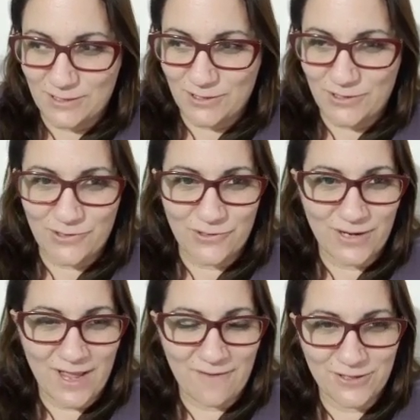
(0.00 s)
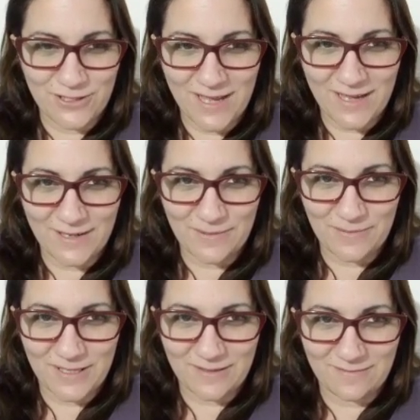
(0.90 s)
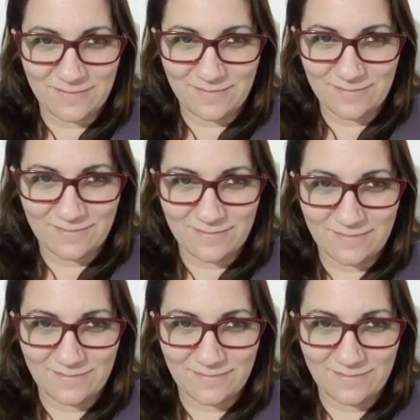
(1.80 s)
you're never tired. I mean,